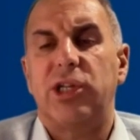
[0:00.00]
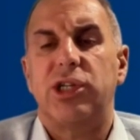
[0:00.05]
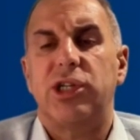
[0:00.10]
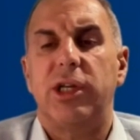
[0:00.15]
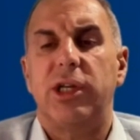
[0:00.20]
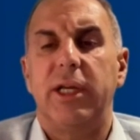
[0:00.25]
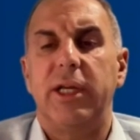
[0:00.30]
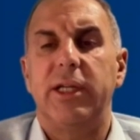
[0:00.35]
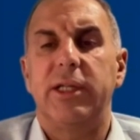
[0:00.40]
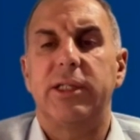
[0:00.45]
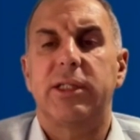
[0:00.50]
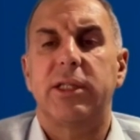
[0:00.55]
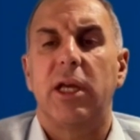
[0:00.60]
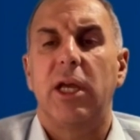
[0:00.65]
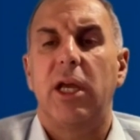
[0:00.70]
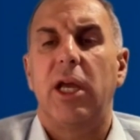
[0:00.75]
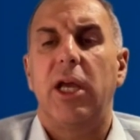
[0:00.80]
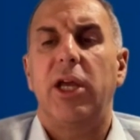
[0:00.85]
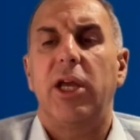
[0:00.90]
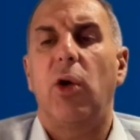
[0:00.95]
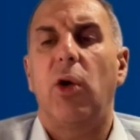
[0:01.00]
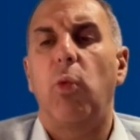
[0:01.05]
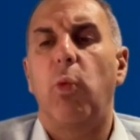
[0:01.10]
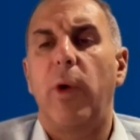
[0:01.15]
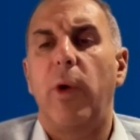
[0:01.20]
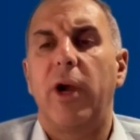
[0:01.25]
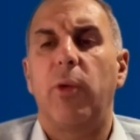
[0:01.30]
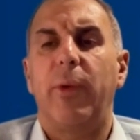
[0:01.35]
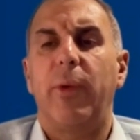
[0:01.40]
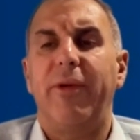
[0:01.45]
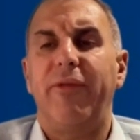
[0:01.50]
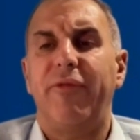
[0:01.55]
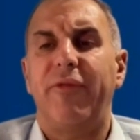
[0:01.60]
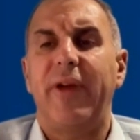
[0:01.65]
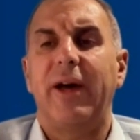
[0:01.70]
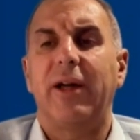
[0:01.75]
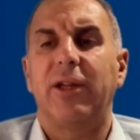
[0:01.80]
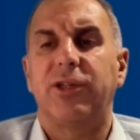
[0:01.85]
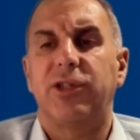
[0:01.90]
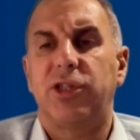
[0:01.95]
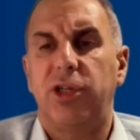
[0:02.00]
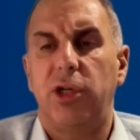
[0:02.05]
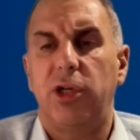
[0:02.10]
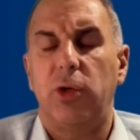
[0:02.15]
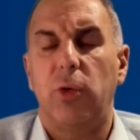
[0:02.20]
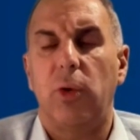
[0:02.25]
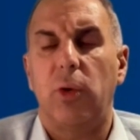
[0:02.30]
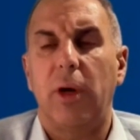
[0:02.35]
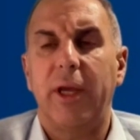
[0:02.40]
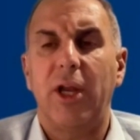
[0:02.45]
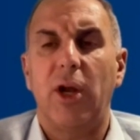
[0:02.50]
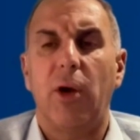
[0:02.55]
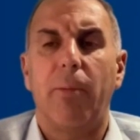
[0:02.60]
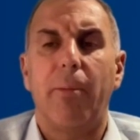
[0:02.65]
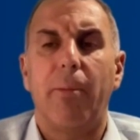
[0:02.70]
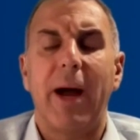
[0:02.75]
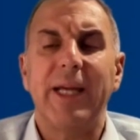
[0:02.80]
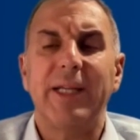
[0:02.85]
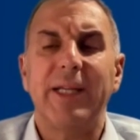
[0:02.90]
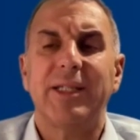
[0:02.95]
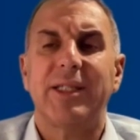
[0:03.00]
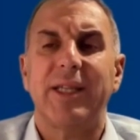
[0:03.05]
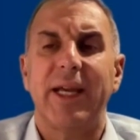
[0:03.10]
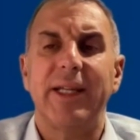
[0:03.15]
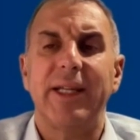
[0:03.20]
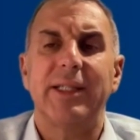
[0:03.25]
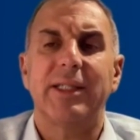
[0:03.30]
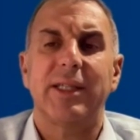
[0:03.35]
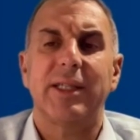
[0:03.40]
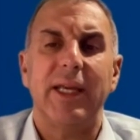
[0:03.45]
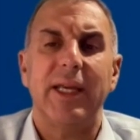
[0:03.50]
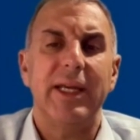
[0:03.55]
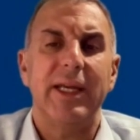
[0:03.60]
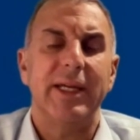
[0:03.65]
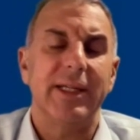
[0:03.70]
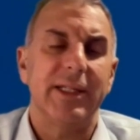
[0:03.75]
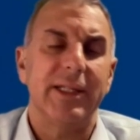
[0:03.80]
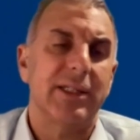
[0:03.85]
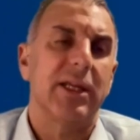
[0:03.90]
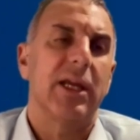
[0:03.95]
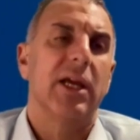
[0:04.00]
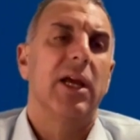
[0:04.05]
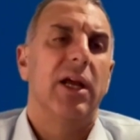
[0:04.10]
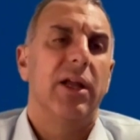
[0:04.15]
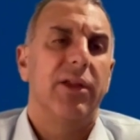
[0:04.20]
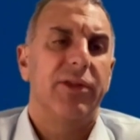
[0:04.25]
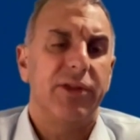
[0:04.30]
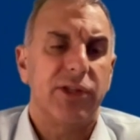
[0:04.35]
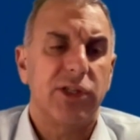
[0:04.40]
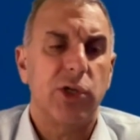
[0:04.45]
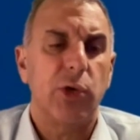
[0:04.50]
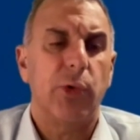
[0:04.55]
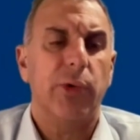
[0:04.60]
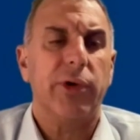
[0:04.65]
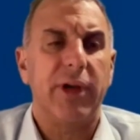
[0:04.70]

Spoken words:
is, where do we fail to? My sense is the 200-day